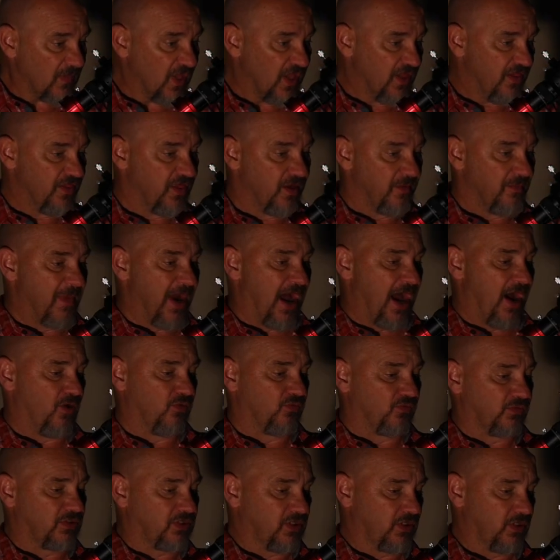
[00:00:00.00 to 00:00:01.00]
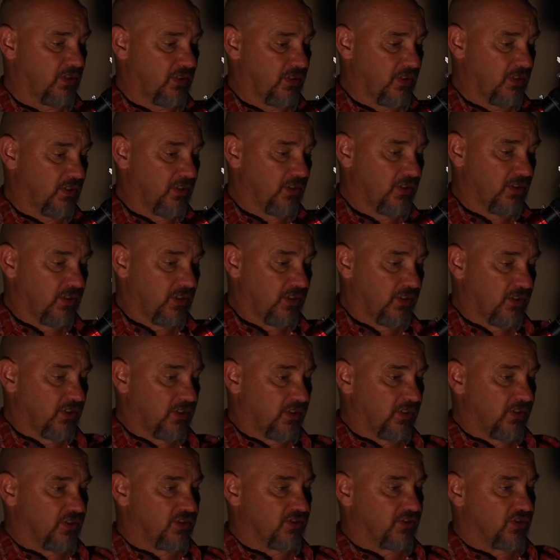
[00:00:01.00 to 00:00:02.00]
the mount
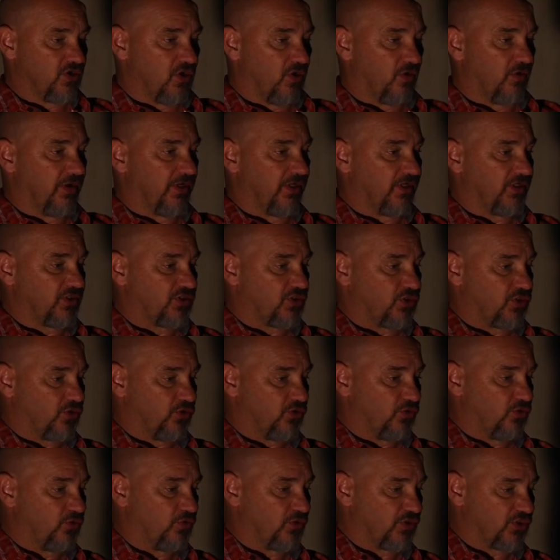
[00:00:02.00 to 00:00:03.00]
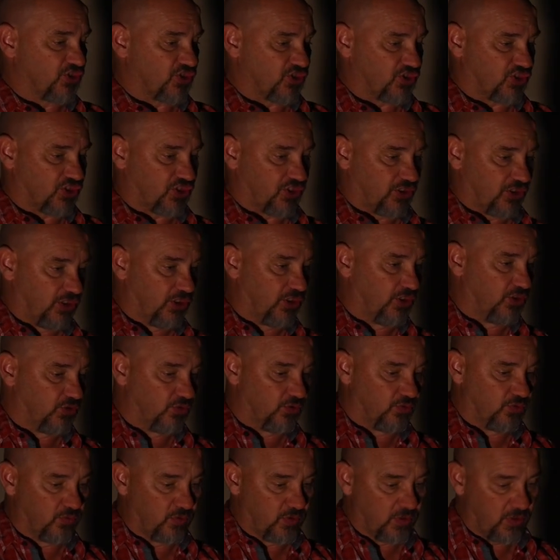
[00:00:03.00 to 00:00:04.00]
is going to
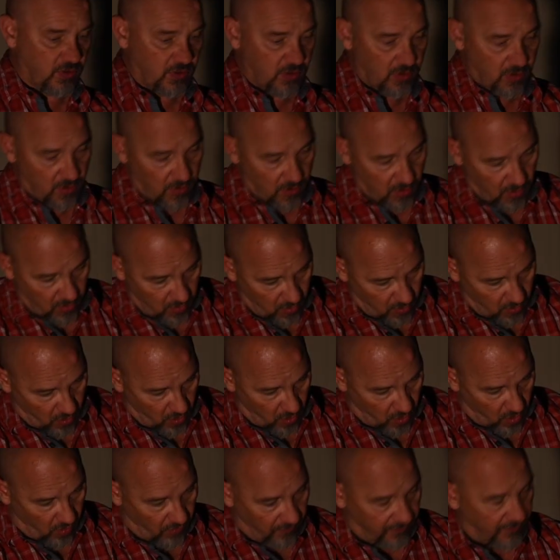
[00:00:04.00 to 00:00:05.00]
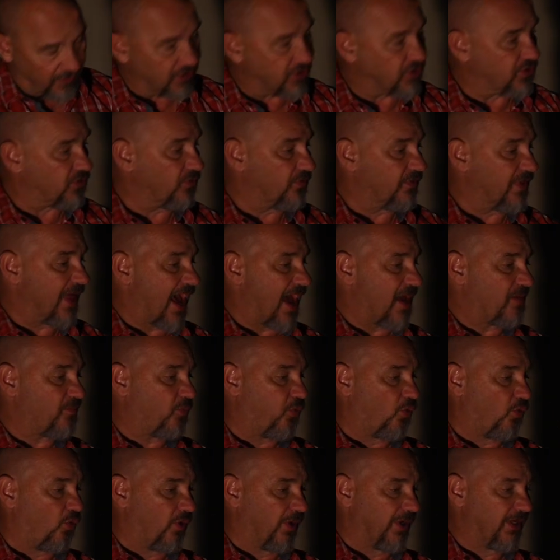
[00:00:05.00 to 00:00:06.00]
slew over to that
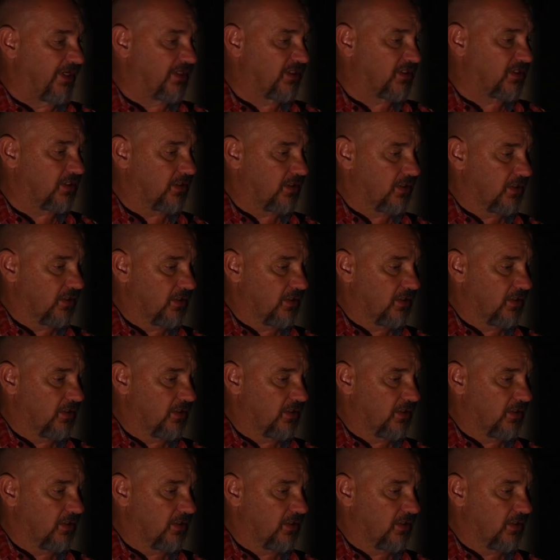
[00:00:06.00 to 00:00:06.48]
point.